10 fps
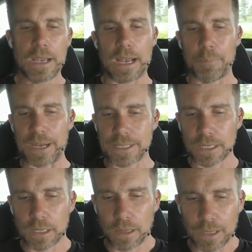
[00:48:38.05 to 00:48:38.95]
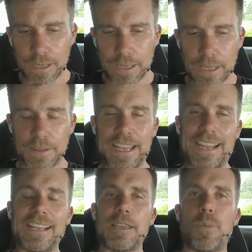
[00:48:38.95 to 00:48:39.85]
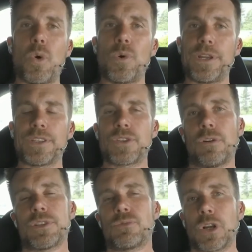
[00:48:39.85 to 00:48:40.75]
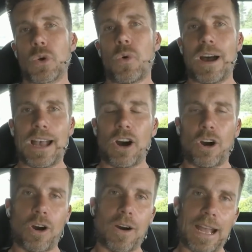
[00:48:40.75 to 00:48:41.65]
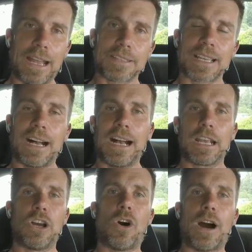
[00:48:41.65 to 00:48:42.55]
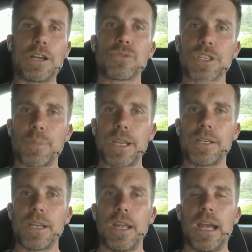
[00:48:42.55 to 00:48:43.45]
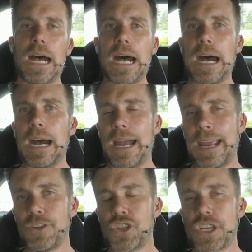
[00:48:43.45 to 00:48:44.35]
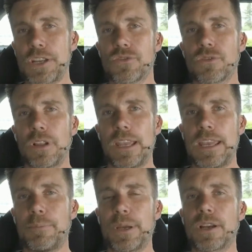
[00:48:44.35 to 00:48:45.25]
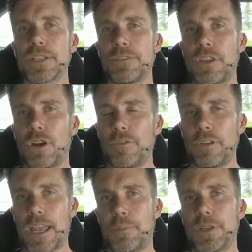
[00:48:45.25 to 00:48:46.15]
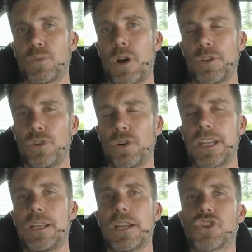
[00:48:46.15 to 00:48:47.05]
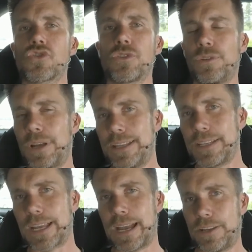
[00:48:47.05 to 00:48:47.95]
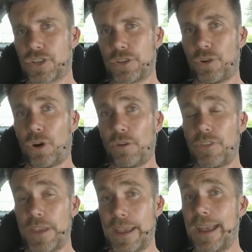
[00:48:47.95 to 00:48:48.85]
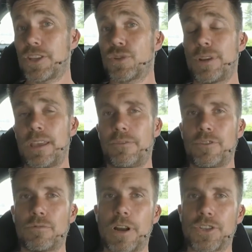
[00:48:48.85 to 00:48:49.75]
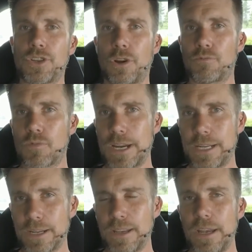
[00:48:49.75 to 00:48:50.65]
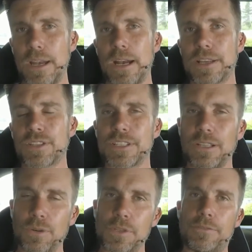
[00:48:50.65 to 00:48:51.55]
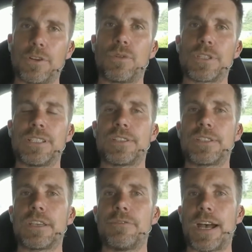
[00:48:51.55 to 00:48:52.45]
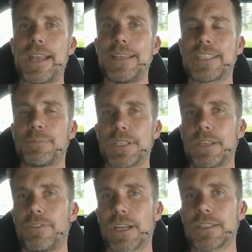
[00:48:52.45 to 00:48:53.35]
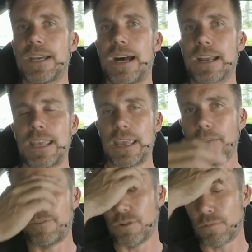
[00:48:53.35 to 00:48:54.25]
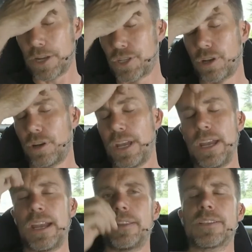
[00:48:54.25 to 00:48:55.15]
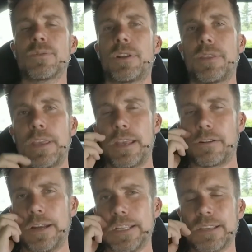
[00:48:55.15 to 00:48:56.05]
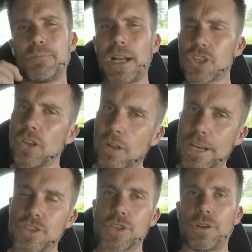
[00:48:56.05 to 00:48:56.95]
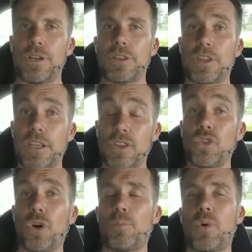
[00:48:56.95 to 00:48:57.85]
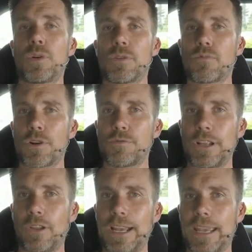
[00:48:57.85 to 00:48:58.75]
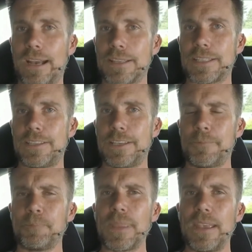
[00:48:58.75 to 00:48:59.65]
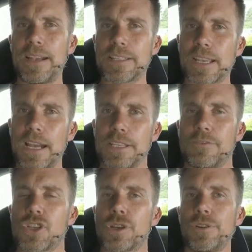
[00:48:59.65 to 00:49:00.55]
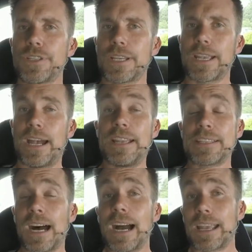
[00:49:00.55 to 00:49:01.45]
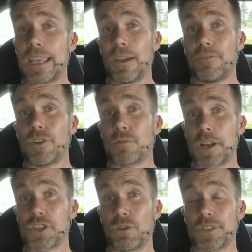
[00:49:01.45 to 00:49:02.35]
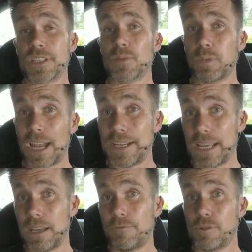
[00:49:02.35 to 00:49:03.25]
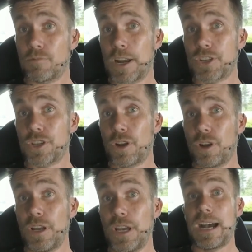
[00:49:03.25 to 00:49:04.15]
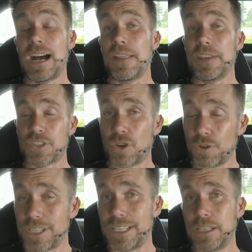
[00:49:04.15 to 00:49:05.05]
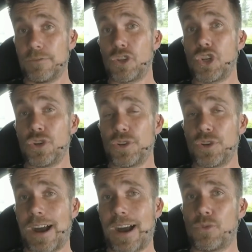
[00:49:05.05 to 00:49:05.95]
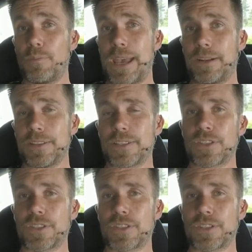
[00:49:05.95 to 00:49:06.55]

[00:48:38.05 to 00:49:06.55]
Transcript: Uh, basically any porting is going to require a higher target idle speed, uh, and generally because of the overlap as well, you're not getting a true indication of the actual air fuel ratio reading, uh, so it's a little difficult to give a specific target air fuel ratio. And this is one of the areas, much like tuning the non-ported rotary like ours here, it's a case of choosing a target air fuel ratio or displayed air fuel ratio uh, that's going to give good idle manners.